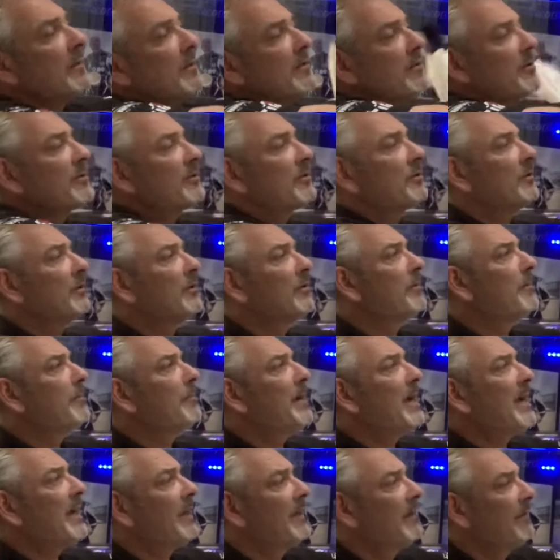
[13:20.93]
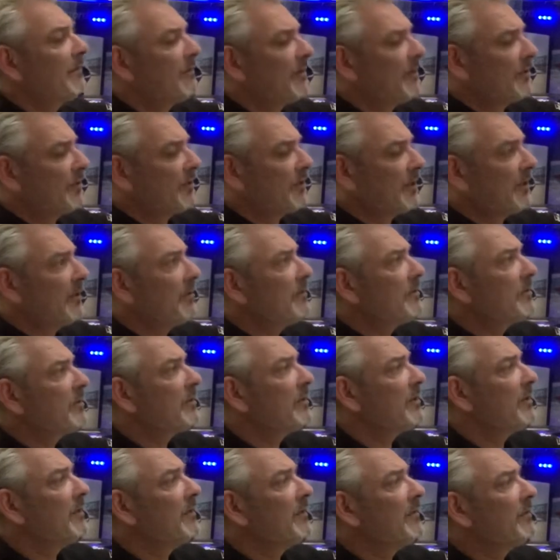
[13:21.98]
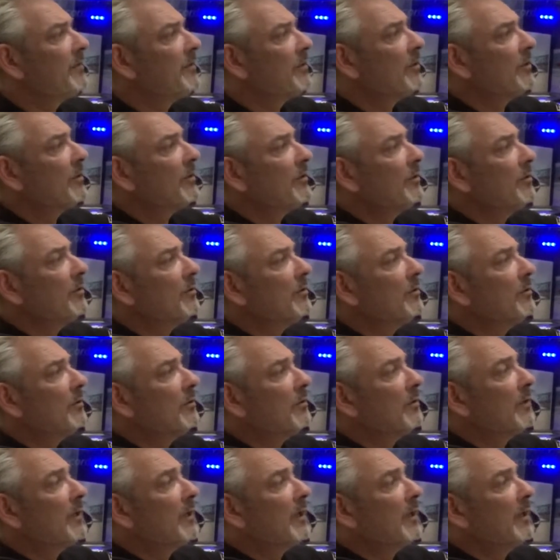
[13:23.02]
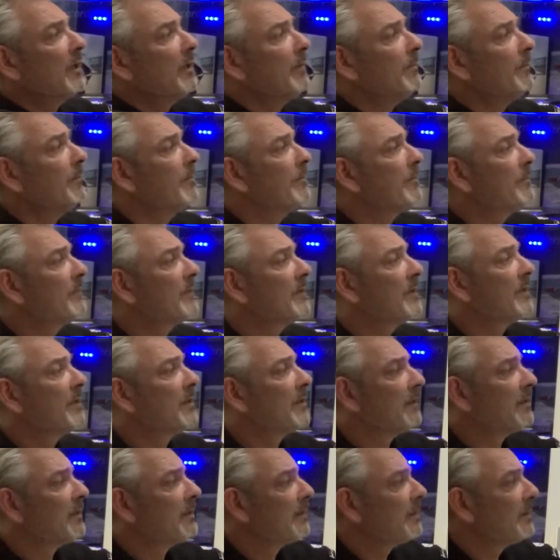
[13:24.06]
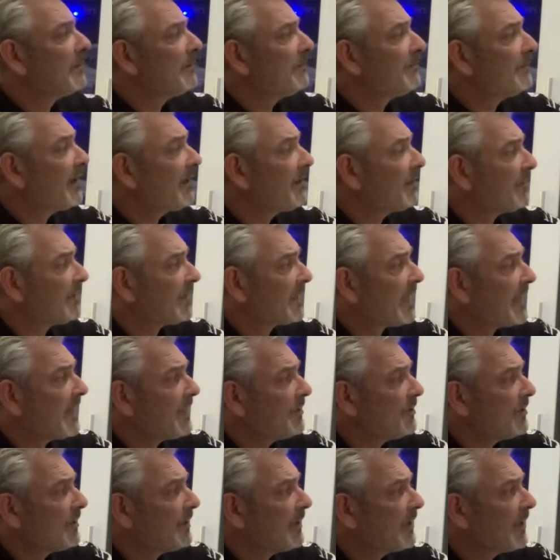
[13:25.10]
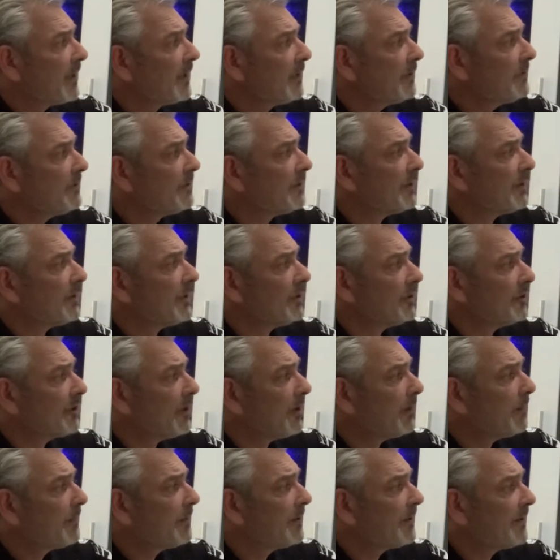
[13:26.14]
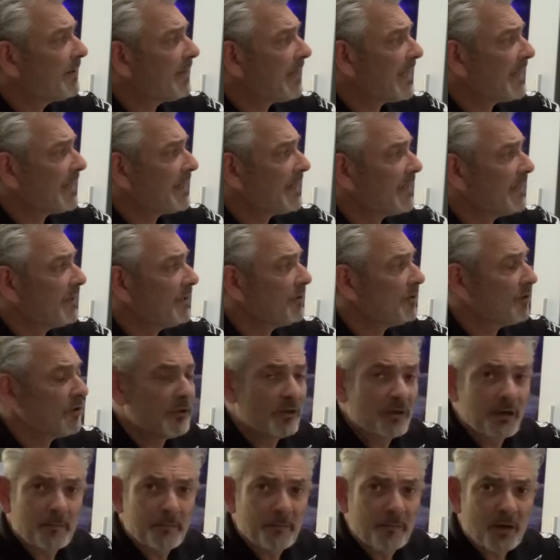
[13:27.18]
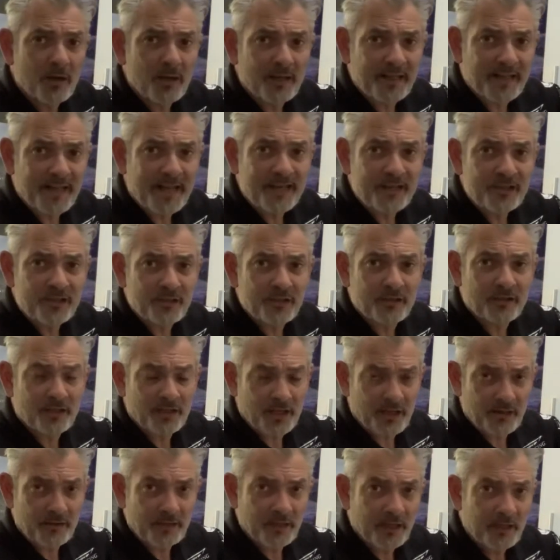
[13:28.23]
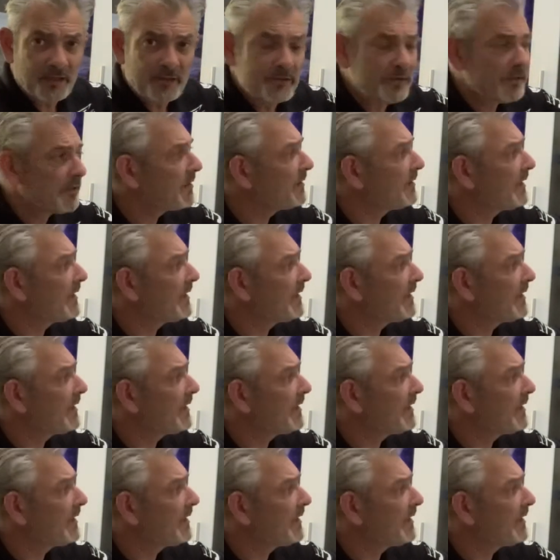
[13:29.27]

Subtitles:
So on the back of the suit, you've got your verification codes at the top. That is your homologation logos.